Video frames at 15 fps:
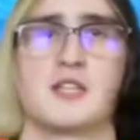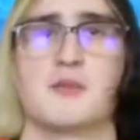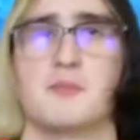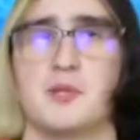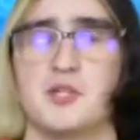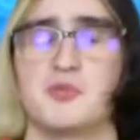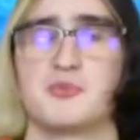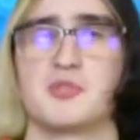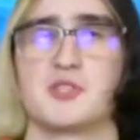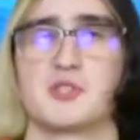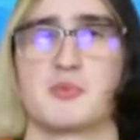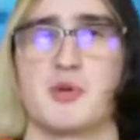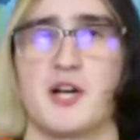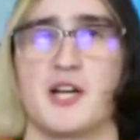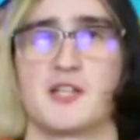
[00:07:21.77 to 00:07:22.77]
In Peach Beach
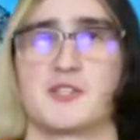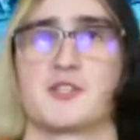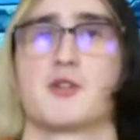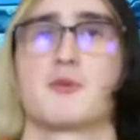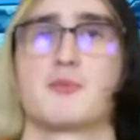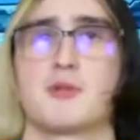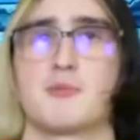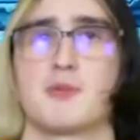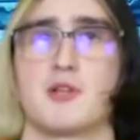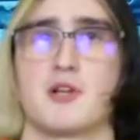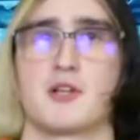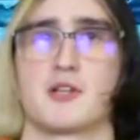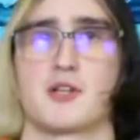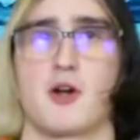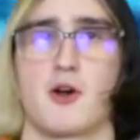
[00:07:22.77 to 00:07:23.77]
Splash, you open up a
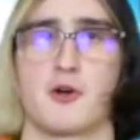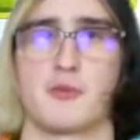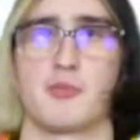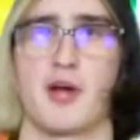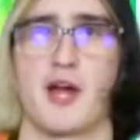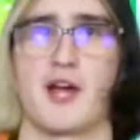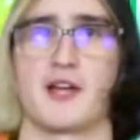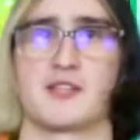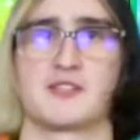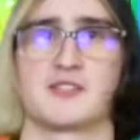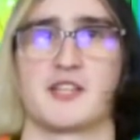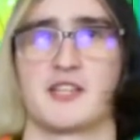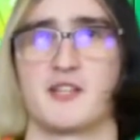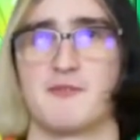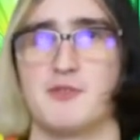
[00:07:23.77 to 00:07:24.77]
lot of card packs
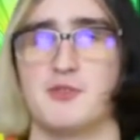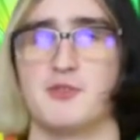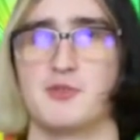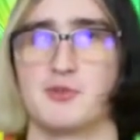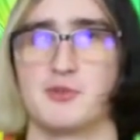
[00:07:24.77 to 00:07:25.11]
that give you new